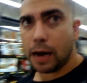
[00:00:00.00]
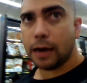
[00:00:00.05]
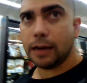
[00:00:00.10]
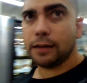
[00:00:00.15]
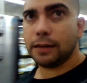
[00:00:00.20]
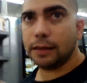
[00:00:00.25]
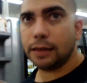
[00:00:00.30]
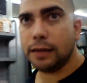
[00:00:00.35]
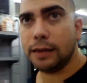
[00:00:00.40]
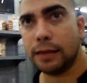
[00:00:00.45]
I
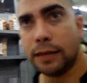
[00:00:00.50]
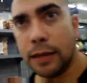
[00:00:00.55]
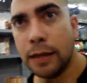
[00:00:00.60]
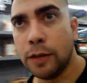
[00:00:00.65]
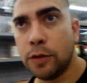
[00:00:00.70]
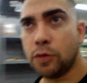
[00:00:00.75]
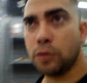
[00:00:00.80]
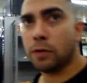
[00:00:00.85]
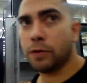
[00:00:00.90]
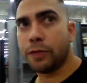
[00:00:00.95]
did
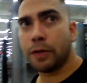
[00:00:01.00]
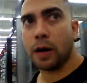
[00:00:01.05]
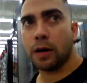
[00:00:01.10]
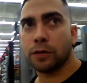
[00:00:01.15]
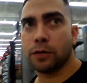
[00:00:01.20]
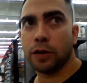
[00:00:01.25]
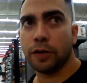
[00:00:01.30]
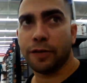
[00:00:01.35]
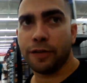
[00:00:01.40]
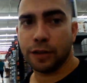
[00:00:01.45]
12
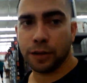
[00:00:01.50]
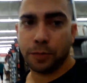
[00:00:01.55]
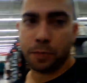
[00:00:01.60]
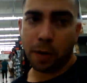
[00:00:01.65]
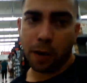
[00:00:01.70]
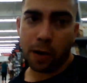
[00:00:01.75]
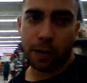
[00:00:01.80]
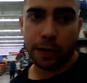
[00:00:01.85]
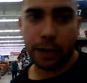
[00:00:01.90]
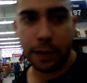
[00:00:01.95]
rounds of
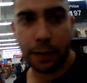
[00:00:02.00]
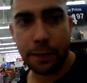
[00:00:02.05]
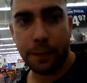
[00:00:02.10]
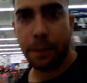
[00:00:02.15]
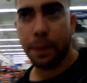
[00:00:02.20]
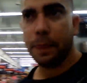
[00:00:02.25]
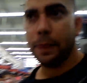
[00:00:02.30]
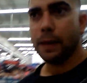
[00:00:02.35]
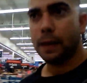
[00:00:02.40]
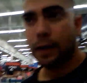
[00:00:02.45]
sparring
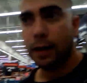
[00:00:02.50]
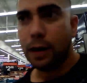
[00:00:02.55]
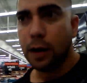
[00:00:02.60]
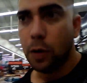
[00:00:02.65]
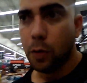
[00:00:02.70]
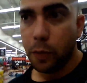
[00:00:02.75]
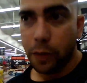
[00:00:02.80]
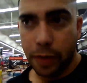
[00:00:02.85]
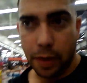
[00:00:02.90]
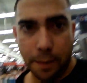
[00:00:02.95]

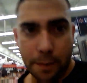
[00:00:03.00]
with a